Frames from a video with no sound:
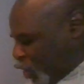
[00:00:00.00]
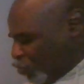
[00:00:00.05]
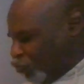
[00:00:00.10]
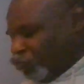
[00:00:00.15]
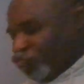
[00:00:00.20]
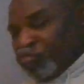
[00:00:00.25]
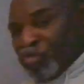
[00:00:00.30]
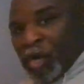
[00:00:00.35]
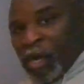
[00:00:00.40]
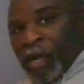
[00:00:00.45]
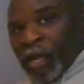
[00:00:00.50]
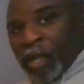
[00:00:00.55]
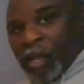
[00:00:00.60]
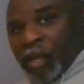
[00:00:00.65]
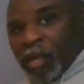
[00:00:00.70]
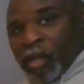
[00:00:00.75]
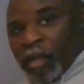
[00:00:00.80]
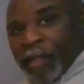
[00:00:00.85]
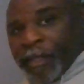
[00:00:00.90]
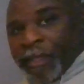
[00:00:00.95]
rook,
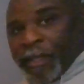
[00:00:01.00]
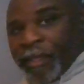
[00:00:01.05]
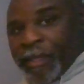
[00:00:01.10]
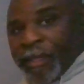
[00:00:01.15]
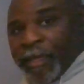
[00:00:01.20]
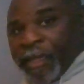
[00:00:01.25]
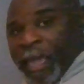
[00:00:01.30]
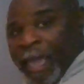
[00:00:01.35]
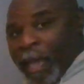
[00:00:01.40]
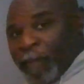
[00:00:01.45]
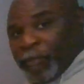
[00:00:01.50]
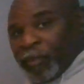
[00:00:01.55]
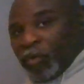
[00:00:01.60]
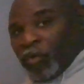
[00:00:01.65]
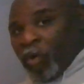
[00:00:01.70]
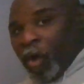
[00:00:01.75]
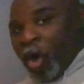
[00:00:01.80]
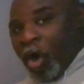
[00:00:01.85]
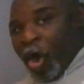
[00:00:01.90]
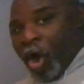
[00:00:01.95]

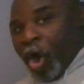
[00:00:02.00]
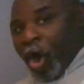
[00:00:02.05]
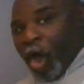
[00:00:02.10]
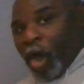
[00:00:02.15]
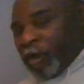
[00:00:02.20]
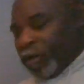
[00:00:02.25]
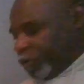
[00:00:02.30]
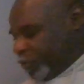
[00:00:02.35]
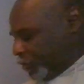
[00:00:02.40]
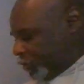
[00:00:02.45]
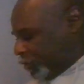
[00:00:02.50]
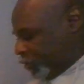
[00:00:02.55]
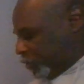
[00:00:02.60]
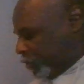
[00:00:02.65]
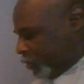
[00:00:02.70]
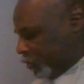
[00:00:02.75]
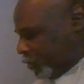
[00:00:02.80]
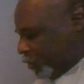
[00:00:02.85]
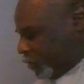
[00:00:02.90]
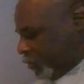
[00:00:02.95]
capital R,
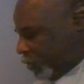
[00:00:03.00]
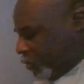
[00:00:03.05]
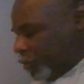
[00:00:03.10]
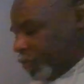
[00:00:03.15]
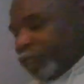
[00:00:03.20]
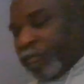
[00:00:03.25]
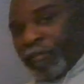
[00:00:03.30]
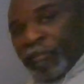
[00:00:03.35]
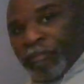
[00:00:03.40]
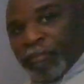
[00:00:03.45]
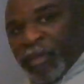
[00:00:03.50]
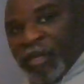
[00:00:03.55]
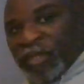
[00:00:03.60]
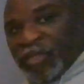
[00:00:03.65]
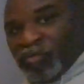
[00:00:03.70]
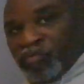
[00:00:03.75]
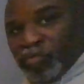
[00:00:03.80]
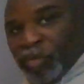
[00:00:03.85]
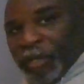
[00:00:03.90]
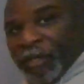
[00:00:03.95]

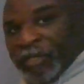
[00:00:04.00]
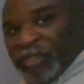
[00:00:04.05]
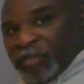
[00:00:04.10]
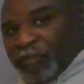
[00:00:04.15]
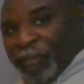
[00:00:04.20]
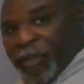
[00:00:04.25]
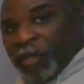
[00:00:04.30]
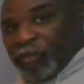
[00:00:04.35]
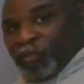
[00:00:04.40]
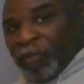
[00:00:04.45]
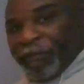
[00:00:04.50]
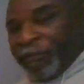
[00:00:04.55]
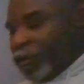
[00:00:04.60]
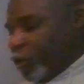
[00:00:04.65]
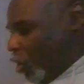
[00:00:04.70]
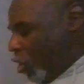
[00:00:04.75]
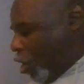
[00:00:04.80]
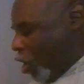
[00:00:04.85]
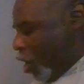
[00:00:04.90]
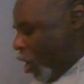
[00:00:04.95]
because rook is spelled with an
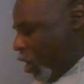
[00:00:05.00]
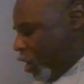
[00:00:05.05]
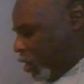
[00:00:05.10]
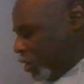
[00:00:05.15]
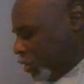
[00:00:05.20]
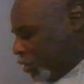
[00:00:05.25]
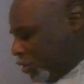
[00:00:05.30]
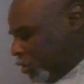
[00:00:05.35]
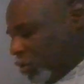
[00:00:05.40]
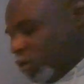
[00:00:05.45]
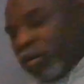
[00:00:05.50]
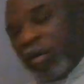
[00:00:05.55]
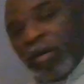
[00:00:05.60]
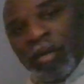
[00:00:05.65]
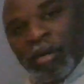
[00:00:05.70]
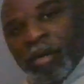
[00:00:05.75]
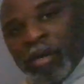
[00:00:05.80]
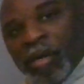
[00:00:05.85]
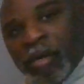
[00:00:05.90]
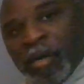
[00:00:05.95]
R,
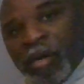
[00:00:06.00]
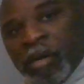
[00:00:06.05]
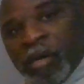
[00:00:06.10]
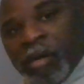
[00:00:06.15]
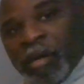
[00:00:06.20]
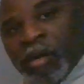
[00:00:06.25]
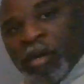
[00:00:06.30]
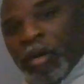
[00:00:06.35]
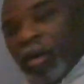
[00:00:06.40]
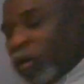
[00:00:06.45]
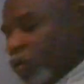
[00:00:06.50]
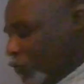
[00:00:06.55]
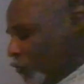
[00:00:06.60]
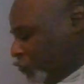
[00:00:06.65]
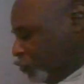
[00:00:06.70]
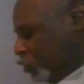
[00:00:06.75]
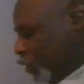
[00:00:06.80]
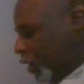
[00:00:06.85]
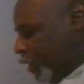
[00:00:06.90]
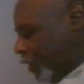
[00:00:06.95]

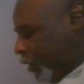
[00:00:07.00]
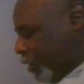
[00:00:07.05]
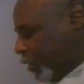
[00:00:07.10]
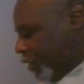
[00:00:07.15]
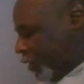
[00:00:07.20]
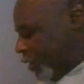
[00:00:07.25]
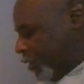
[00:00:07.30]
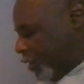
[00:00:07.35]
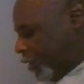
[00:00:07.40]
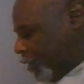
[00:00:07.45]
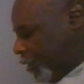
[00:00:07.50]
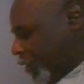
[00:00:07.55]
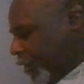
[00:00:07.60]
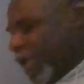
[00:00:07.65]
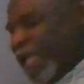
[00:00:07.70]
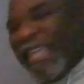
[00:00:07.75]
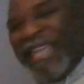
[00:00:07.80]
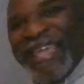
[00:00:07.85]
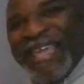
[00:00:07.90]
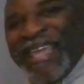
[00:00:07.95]
rook
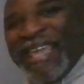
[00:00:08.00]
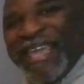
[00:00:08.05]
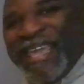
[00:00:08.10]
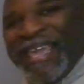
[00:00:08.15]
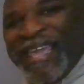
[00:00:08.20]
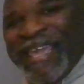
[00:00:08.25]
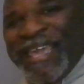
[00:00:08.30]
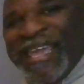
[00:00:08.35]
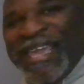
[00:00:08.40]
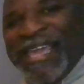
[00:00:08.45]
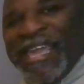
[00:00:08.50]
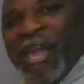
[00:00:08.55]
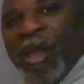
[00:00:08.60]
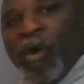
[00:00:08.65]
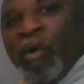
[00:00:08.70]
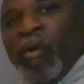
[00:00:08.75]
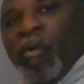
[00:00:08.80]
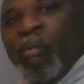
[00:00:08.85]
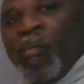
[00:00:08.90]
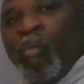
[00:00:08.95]

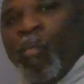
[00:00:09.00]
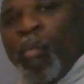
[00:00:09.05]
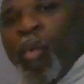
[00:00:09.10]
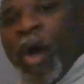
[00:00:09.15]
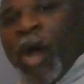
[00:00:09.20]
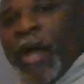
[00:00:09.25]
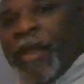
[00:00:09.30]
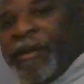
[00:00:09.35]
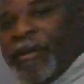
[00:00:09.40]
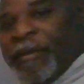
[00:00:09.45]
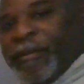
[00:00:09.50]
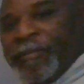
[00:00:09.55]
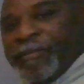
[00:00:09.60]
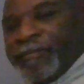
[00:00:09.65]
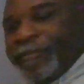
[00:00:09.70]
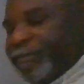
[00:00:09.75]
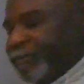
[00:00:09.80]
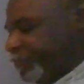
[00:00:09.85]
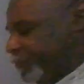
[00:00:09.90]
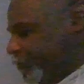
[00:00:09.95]
E1.
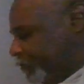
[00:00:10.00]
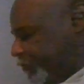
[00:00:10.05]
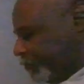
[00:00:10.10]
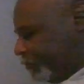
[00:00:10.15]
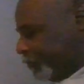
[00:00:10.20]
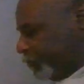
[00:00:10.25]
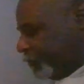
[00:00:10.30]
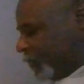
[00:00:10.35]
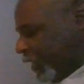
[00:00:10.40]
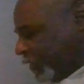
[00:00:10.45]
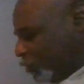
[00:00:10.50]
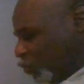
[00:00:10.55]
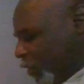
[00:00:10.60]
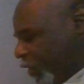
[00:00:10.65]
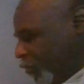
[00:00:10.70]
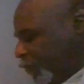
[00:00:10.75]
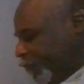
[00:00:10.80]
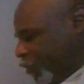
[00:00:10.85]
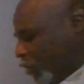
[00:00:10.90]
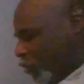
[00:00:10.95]
That's where
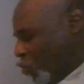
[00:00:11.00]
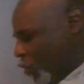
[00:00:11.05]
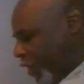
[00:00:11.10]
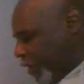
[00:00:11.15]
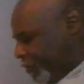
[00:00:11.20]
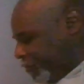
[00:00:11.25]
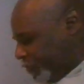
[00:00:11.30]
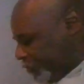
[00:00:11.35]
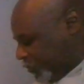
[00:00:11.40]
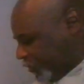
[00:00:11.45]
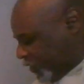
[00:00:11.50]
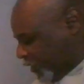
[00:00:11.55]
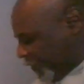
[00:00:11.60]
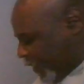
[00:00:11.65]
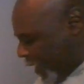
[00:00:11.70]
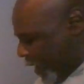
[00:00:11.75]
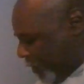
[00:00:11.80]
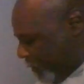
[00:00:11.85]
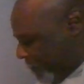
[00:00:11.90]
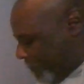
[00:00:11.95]
the rook went. See
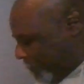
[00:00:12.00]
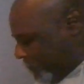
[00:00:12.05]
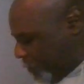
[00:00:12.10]
that?